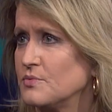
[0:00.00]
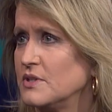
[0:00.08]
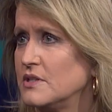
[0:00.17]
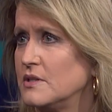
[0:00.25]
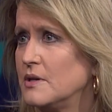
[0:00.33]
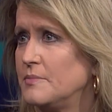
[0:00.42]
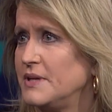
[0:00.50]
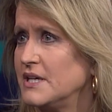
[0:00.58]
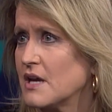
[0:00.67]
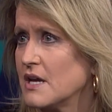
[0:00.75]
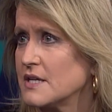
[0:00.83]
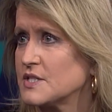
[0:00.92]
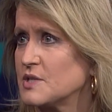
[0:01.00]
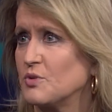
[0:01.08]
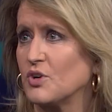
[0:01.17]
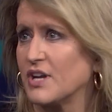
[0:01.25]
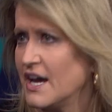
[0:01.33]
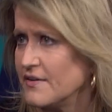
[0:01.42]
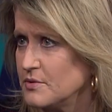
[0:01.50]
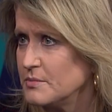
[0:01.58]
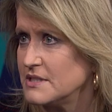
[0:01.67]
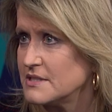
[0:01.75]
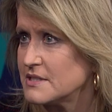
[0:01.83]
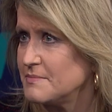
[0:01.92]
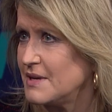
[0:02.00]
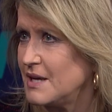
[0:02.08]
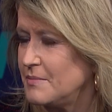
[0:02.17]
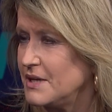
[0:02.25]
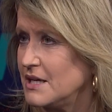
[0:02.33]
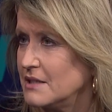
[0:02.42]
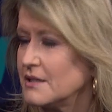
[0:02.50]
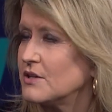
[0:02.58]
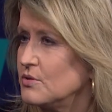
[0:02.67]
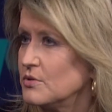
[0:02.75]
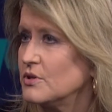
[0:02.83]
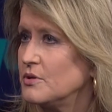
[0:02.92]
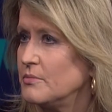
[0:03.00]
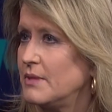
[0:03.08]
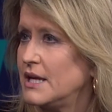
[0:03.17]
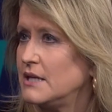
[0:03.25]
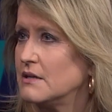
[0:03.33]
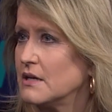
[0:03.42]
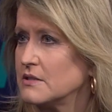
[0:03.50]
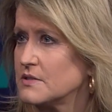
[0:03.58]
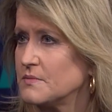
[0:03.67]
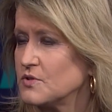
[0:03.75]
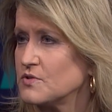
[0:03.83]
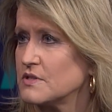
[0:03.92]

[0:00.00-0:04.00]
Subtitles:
would be a customer, governments maybe. Like, who are your main customers?